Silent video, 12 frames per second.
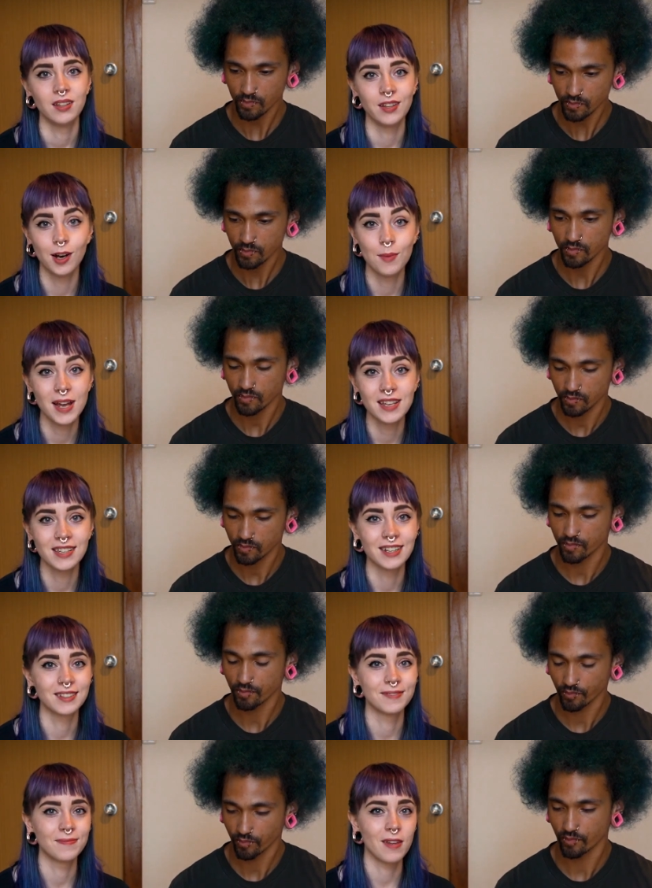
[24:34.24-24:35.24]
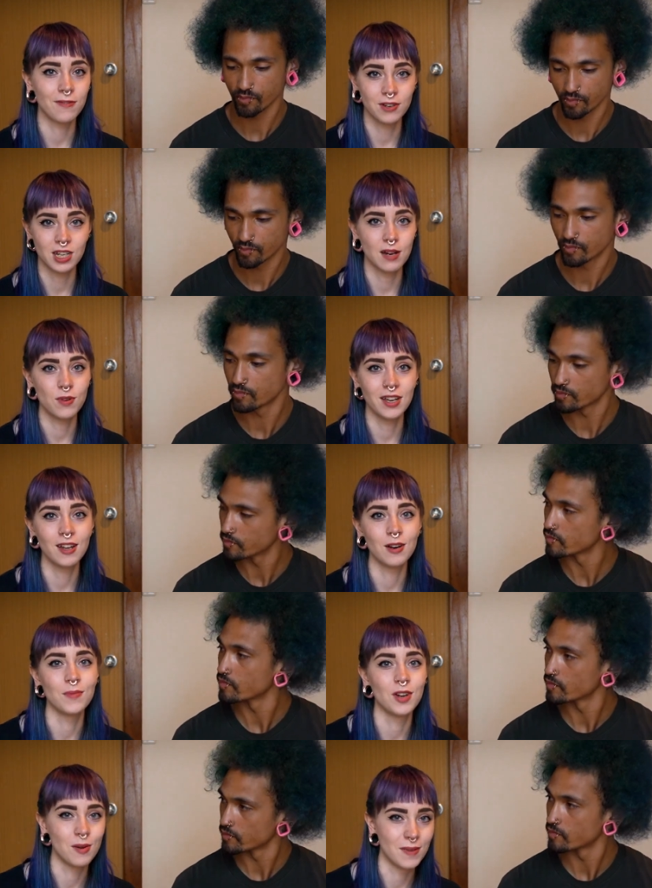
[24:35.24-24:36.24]
Speaker 1: They're amazing. Every time we get
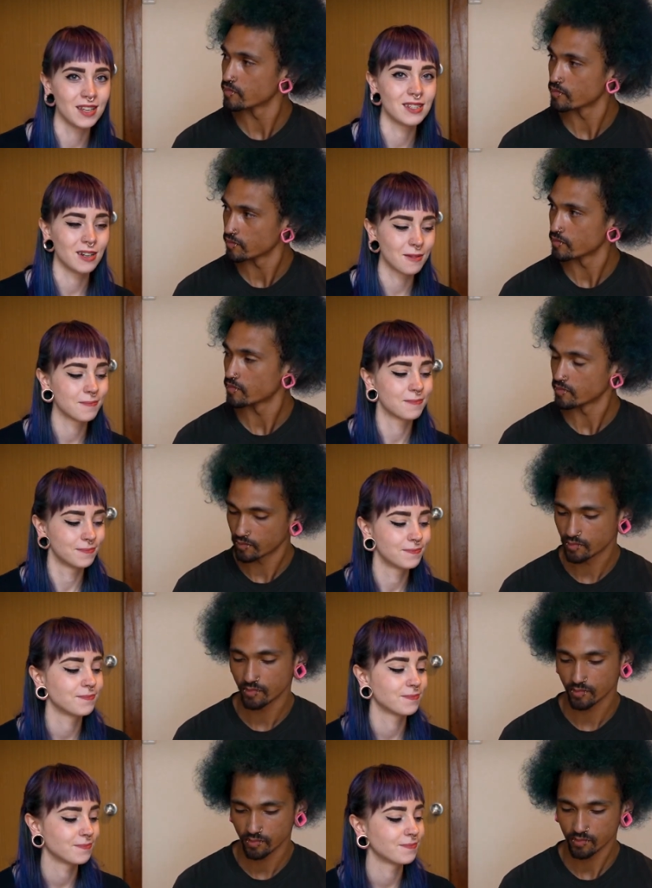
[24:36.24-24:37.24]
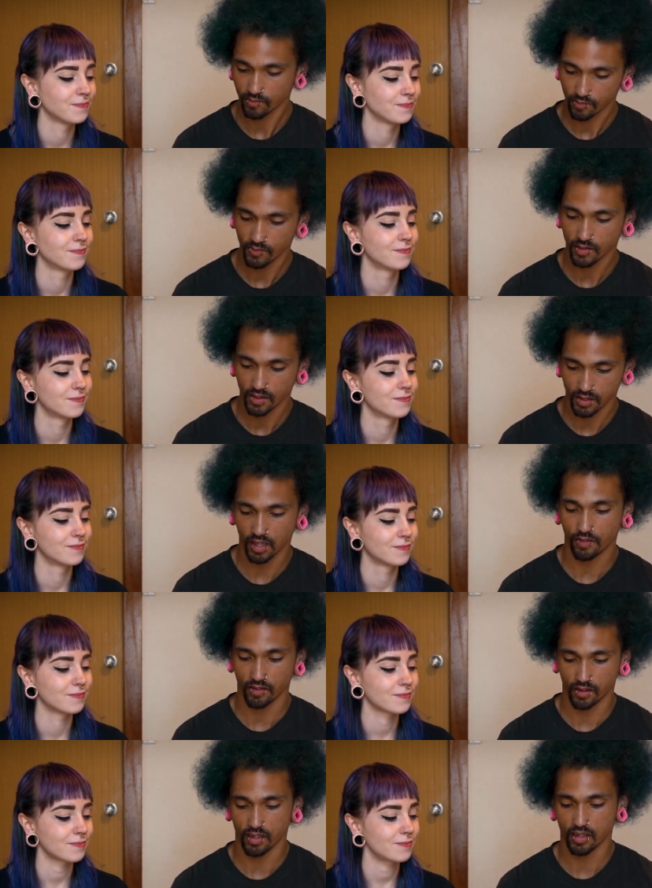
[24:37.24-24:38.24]
them, they're amazing.
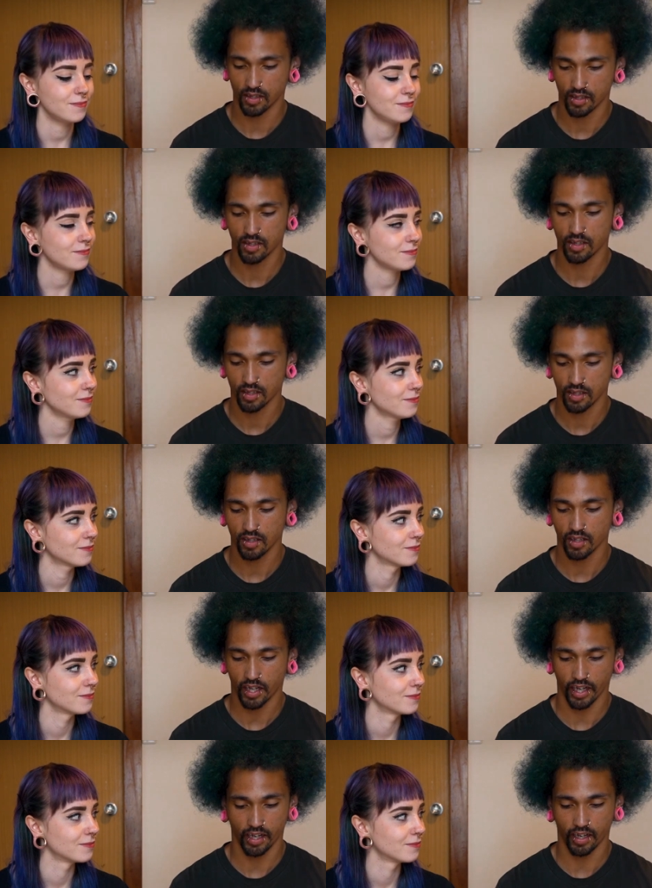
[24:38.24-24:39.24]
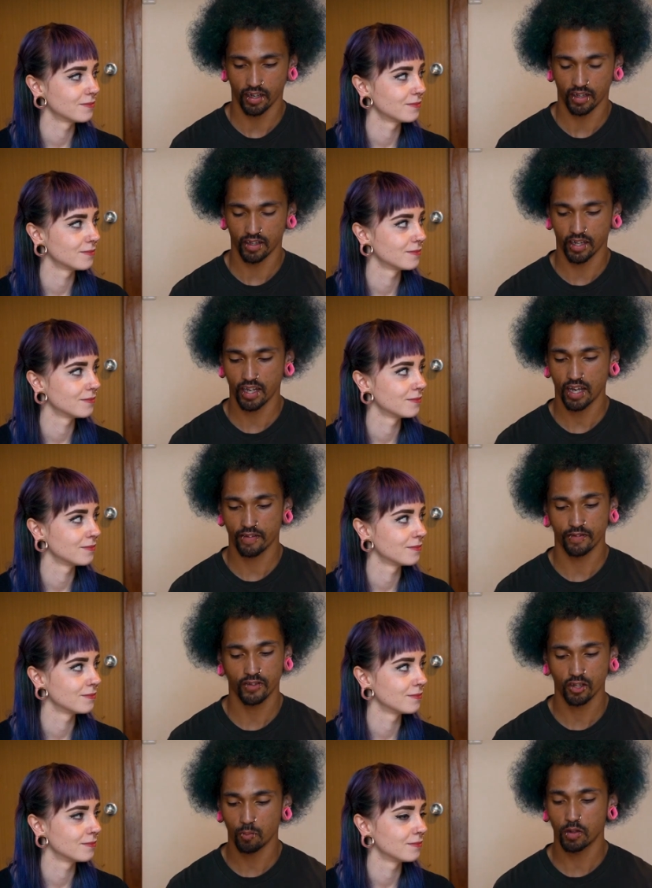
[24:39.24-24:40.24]
Speaker 2: Definitely and they
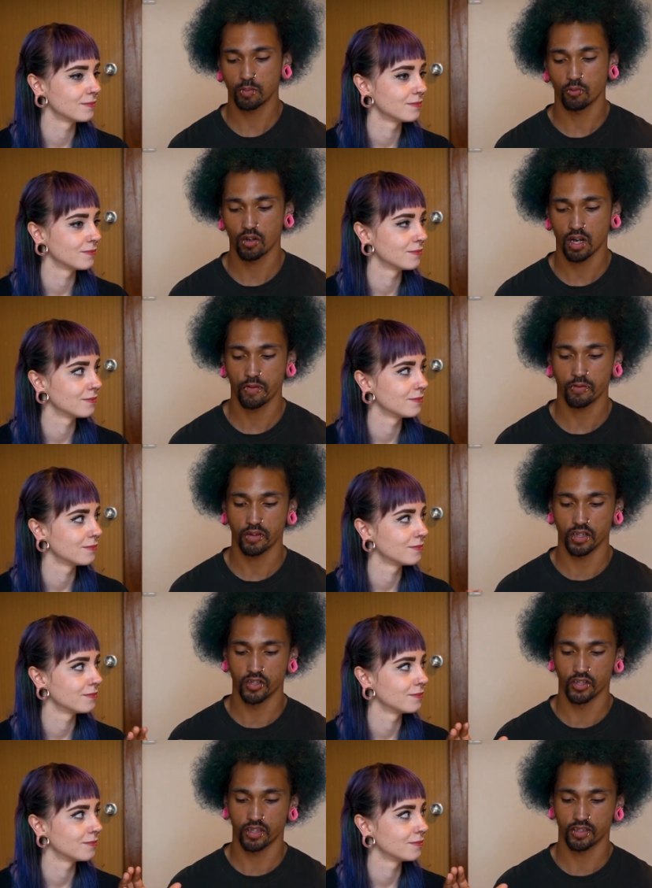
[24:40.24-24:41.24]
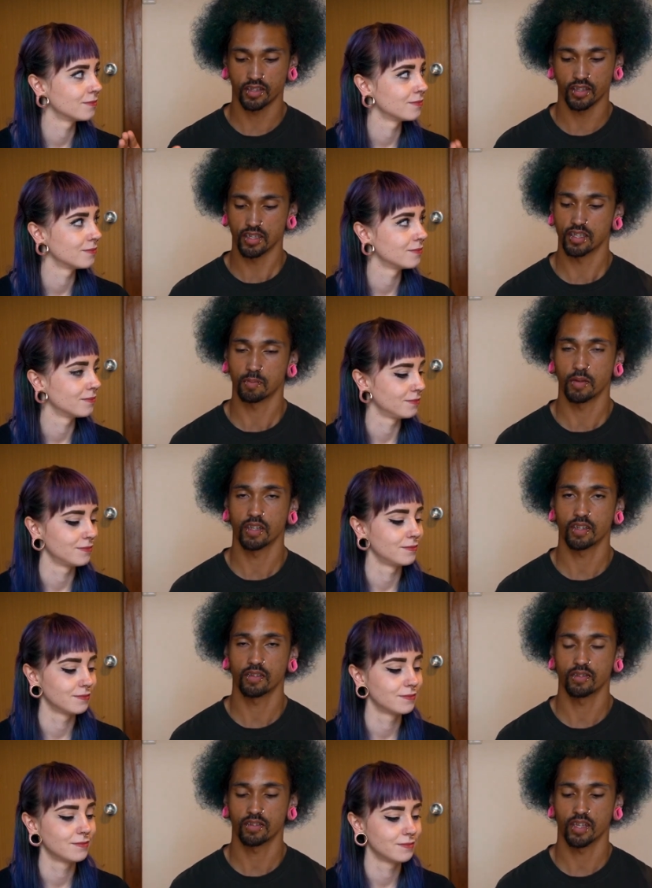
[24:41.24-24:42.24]
have so much more to offer than just these
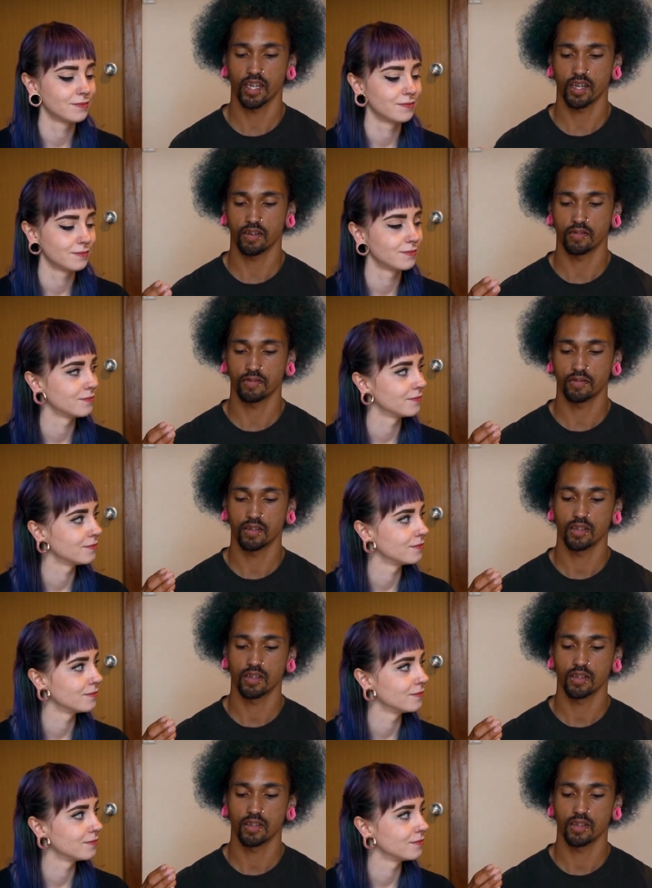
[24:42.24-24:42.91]
bentos. They have